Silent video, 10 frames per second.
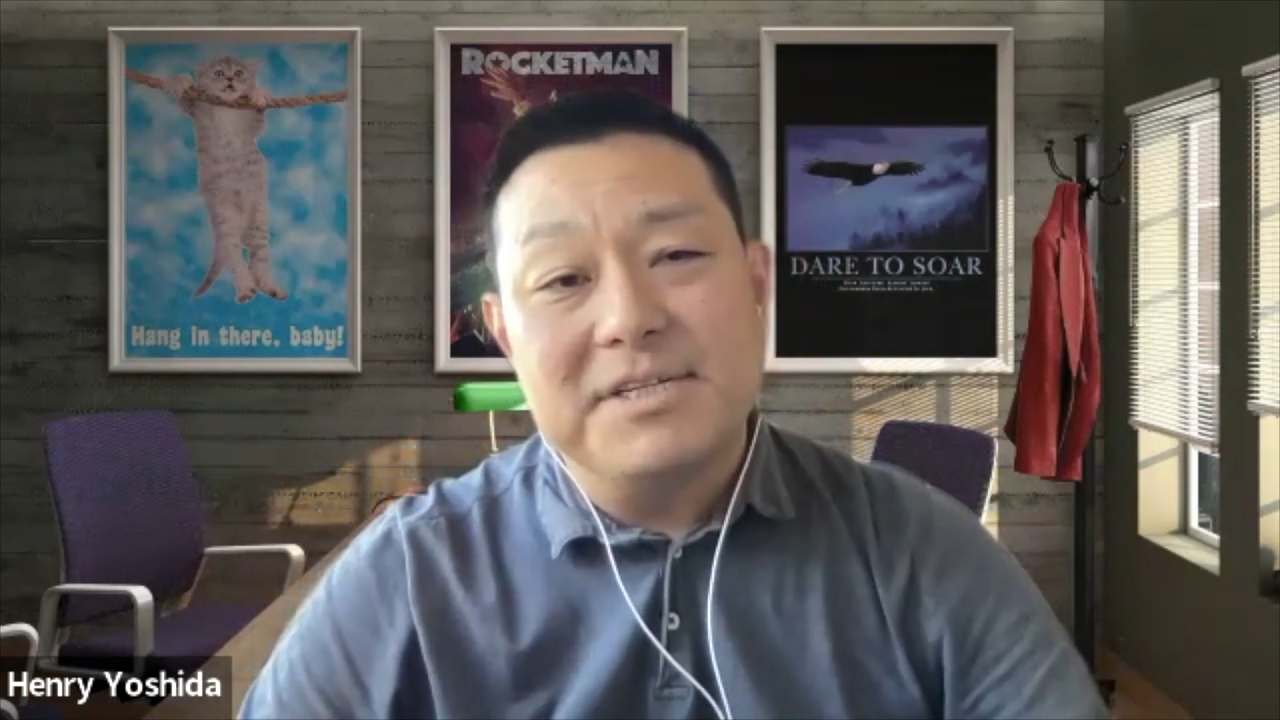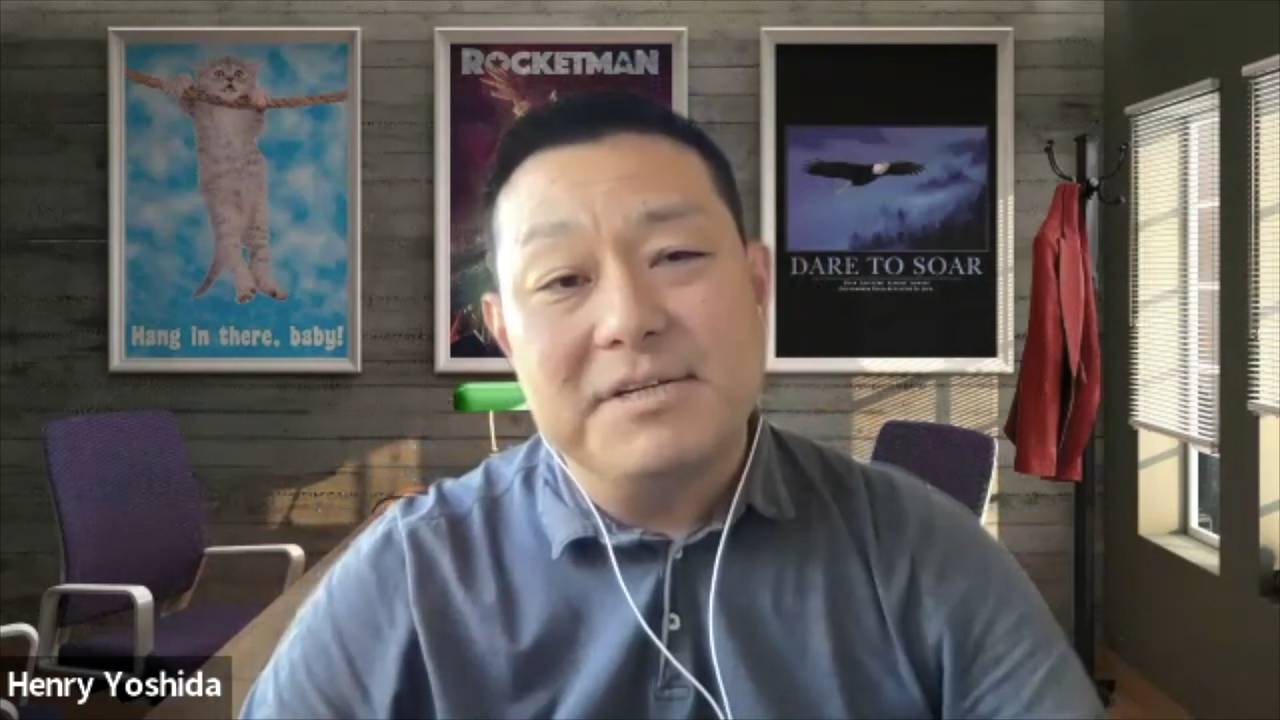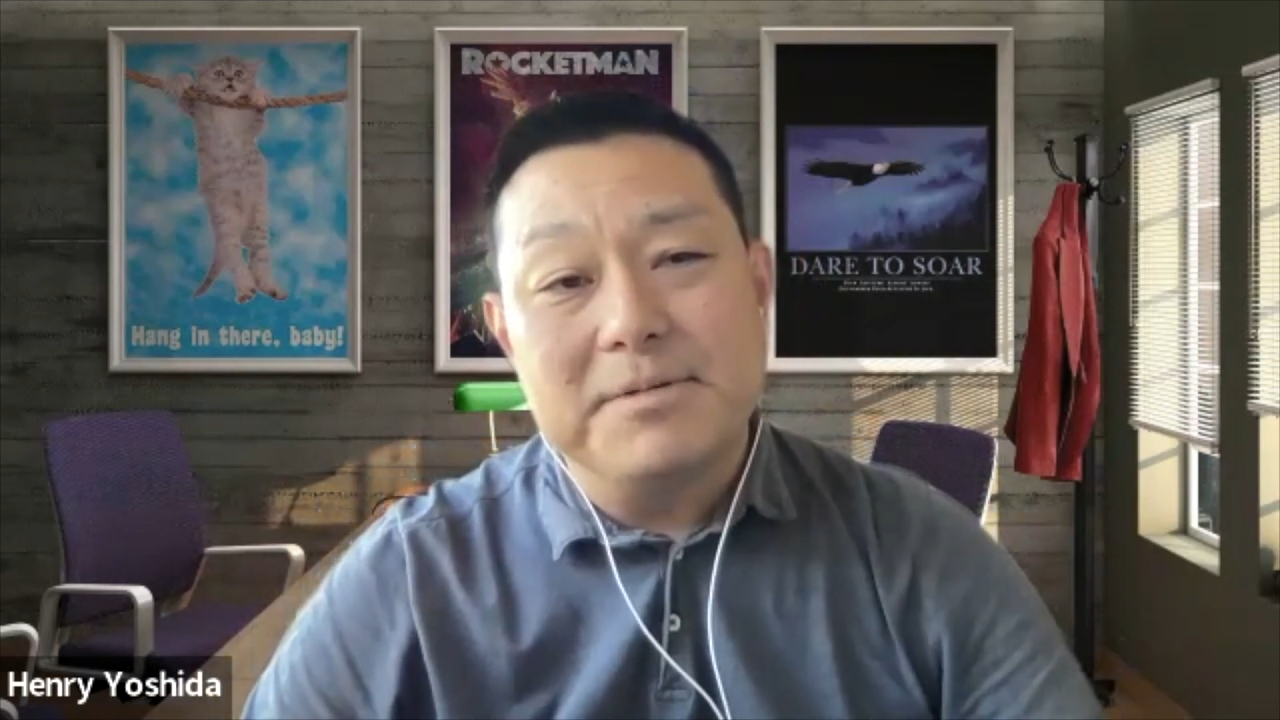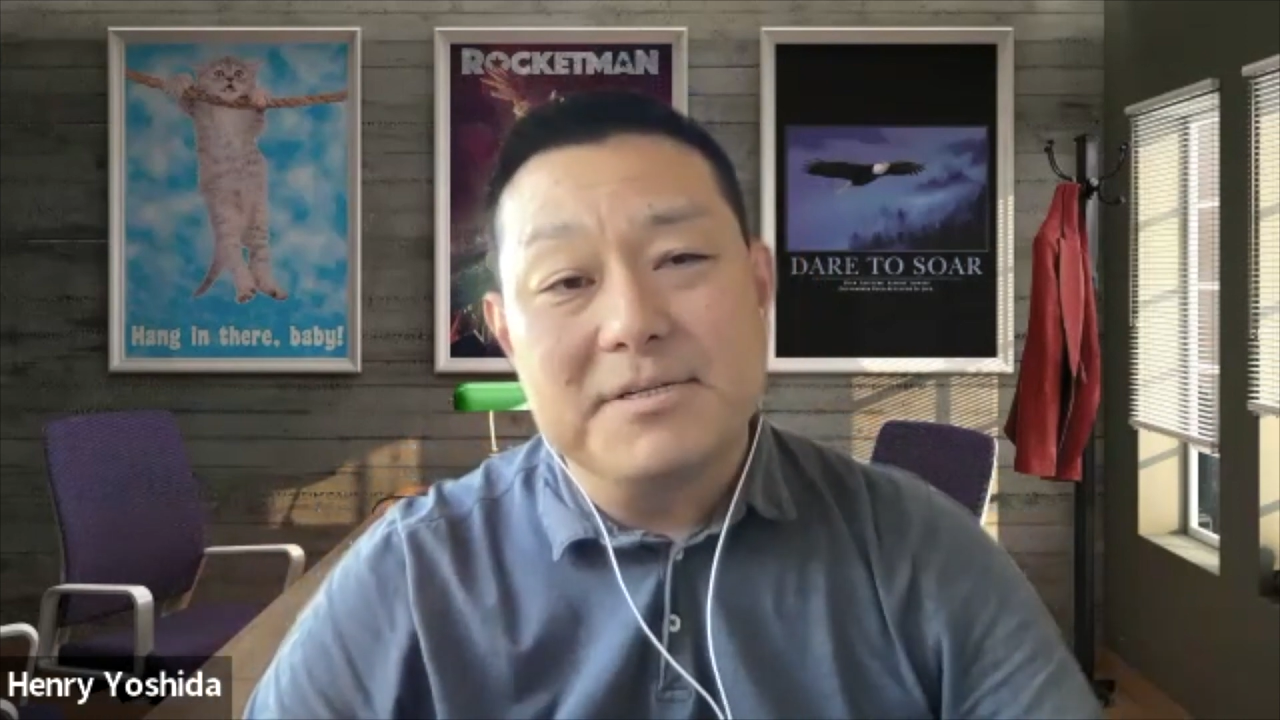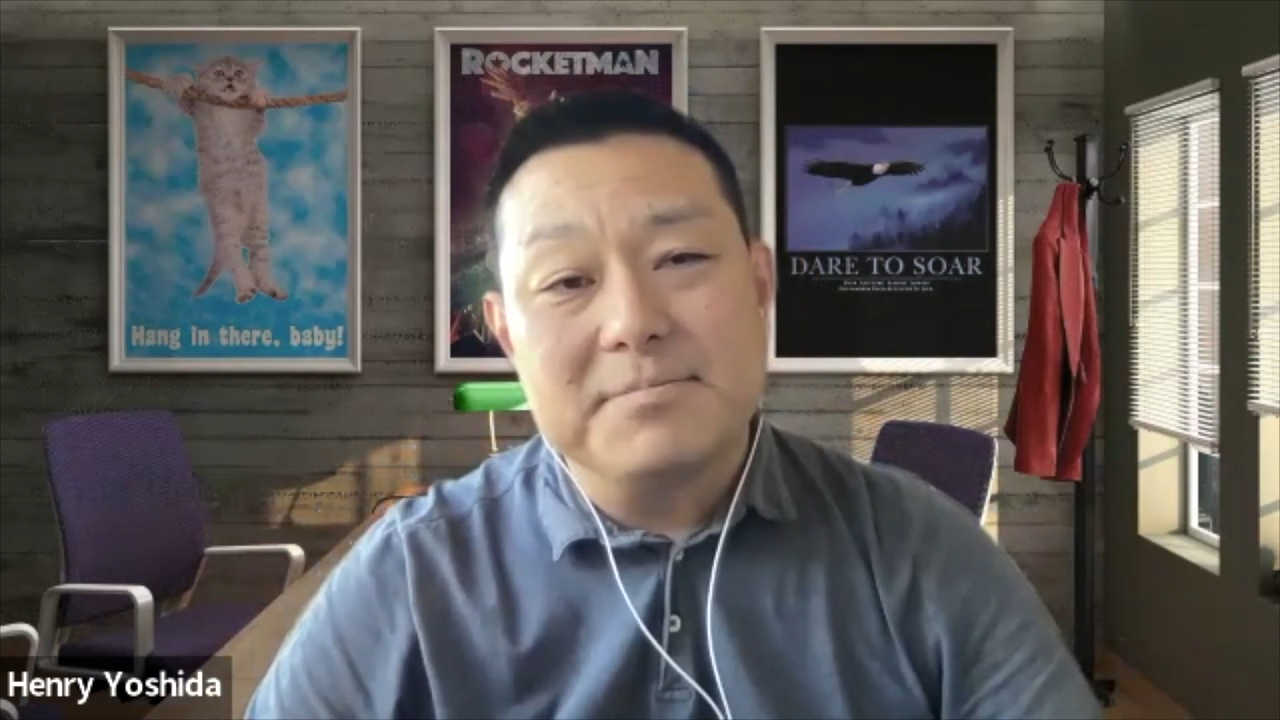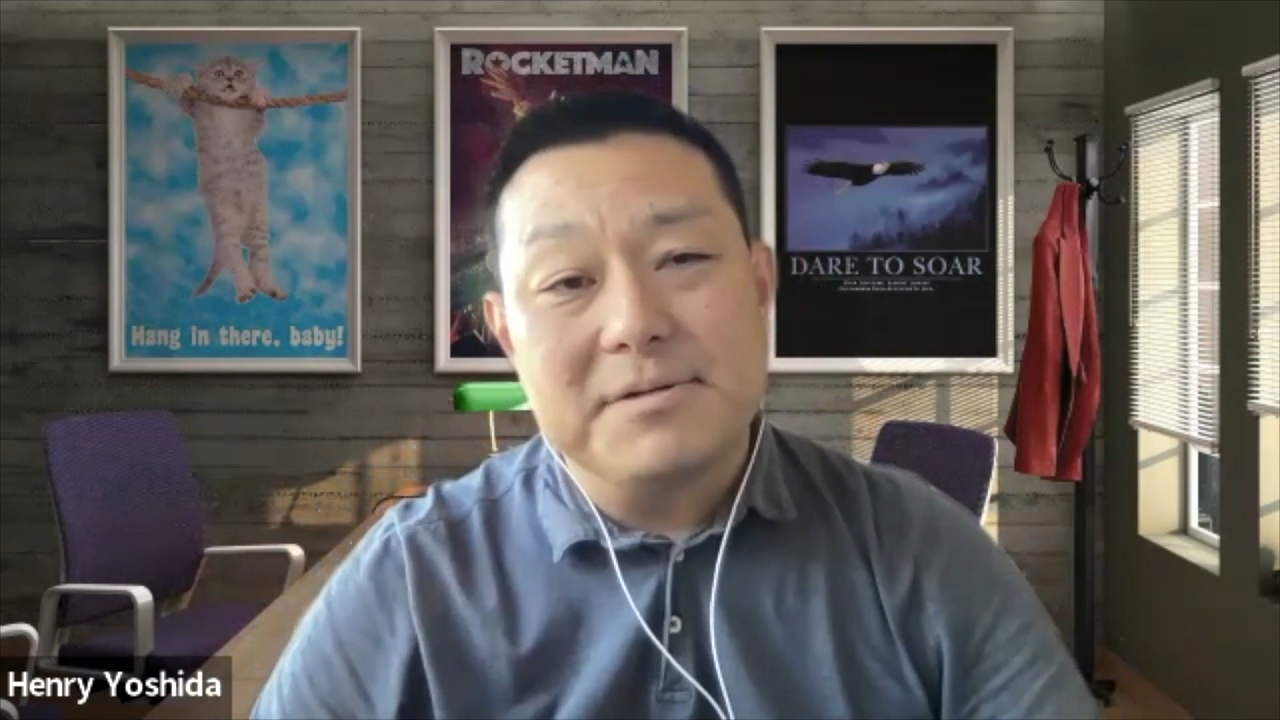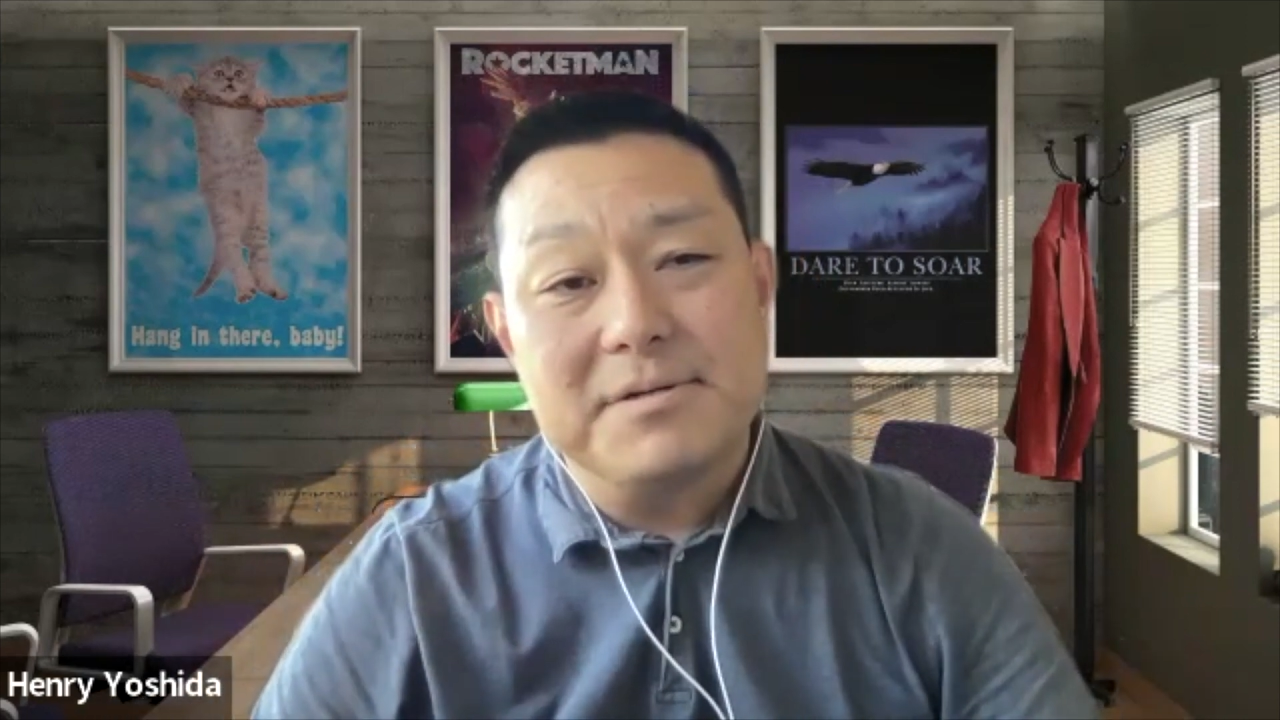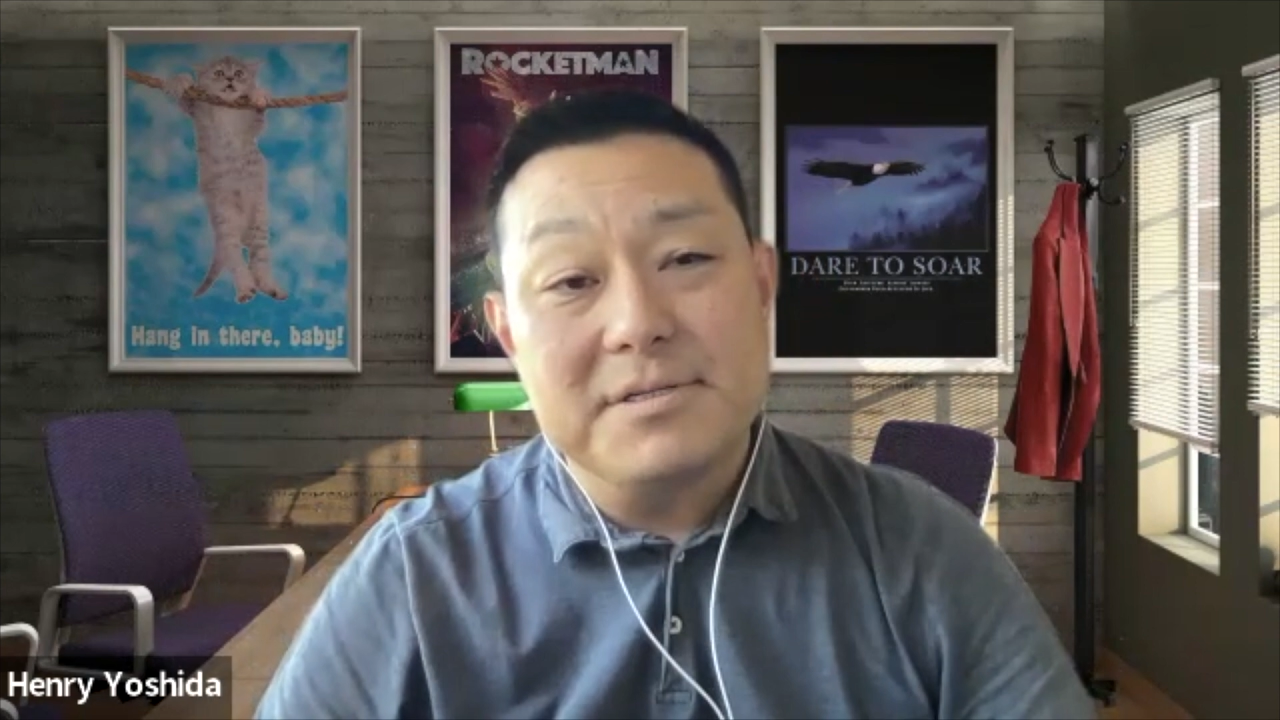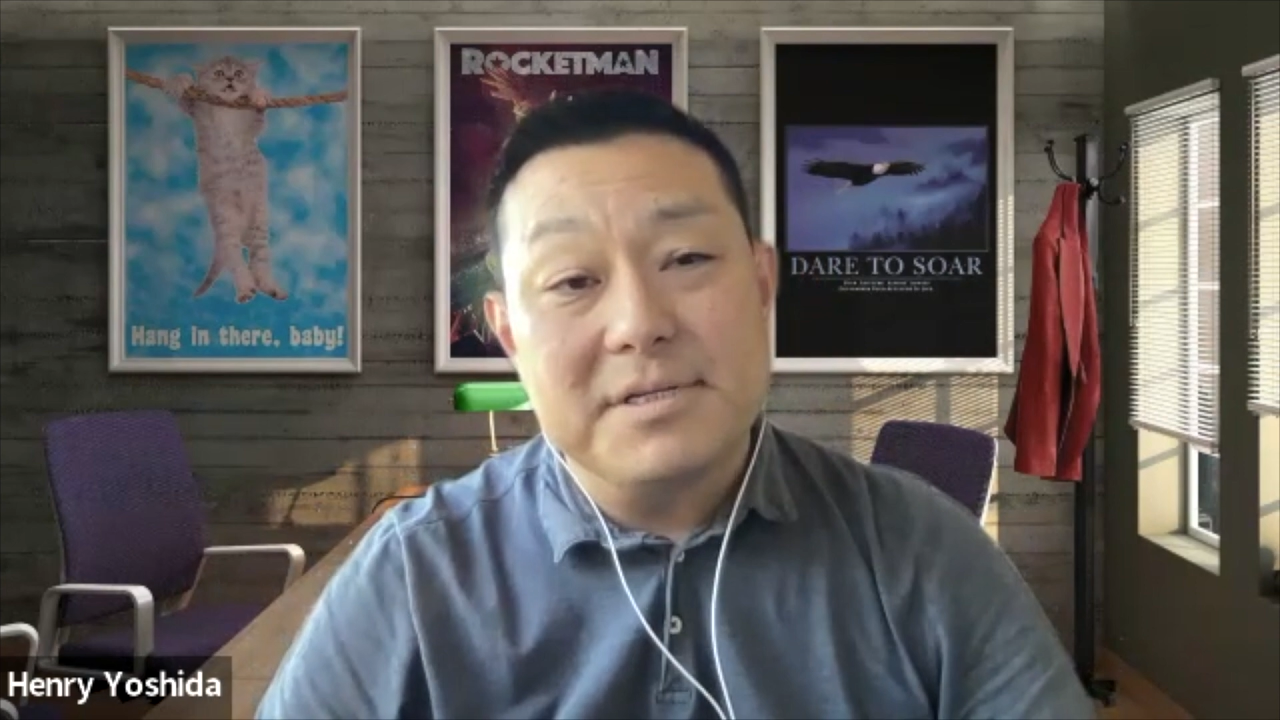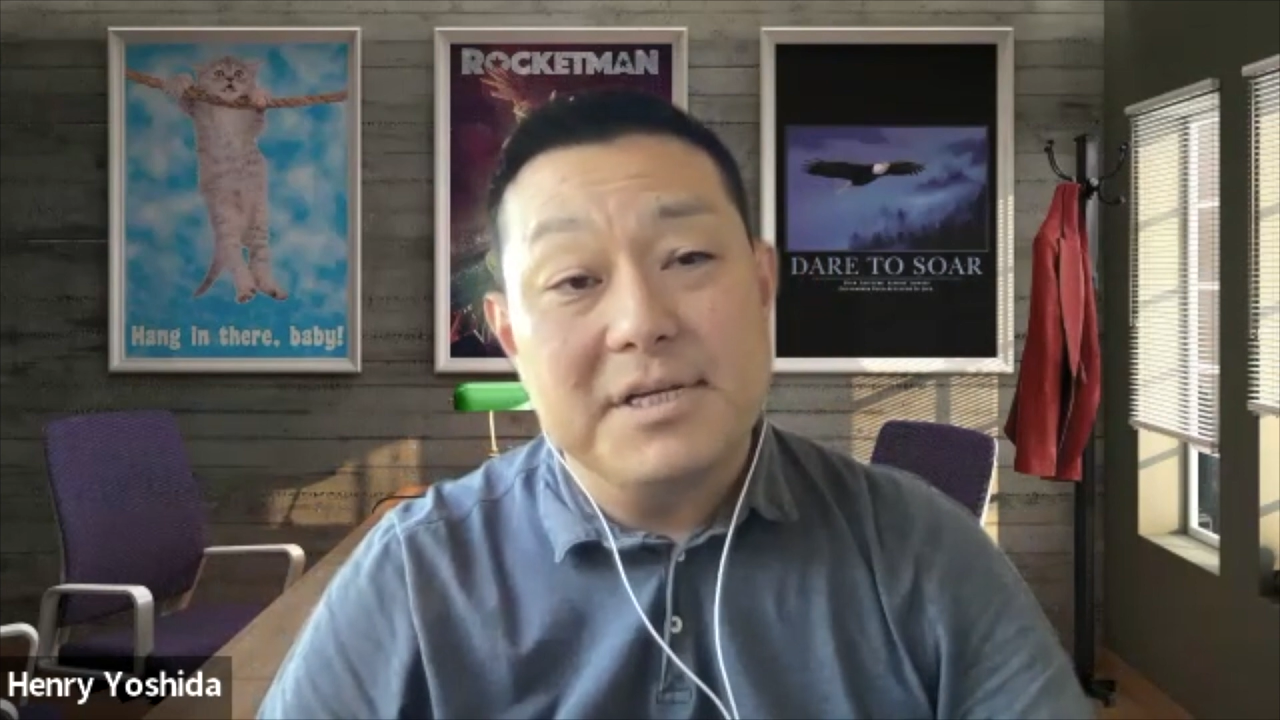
deep experience